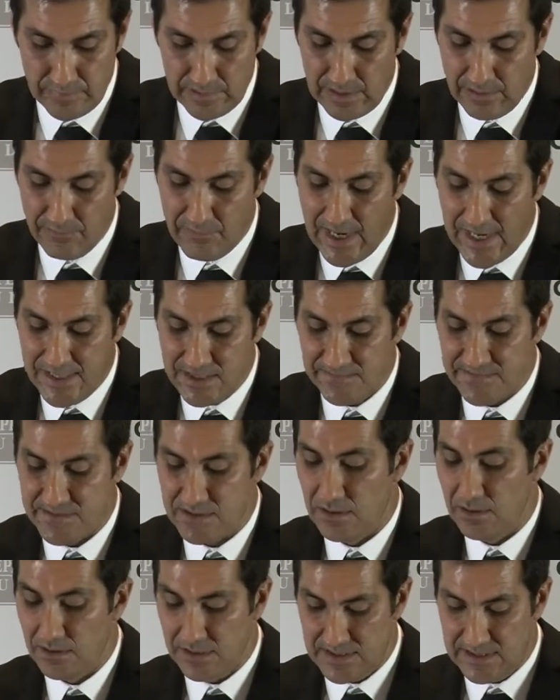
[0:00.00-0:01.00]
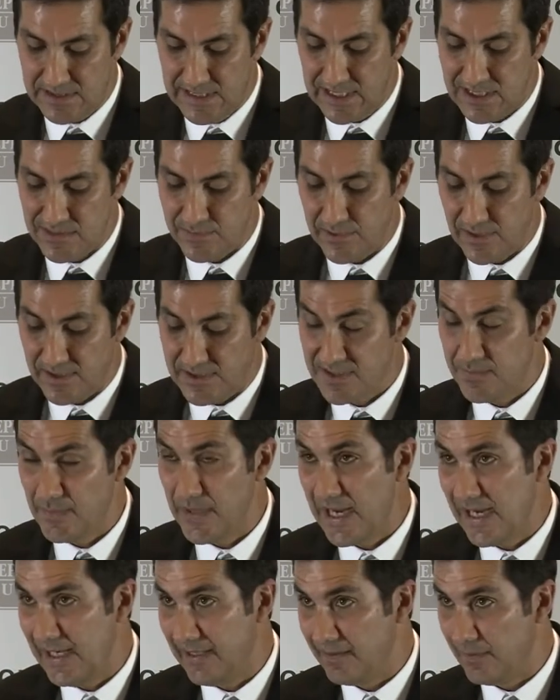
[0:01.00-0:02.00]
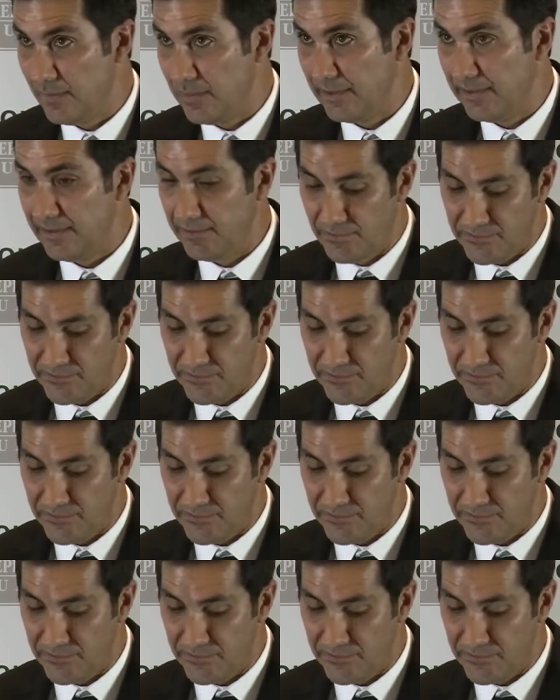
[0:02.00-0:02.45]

a range of scholars and experts spanning the political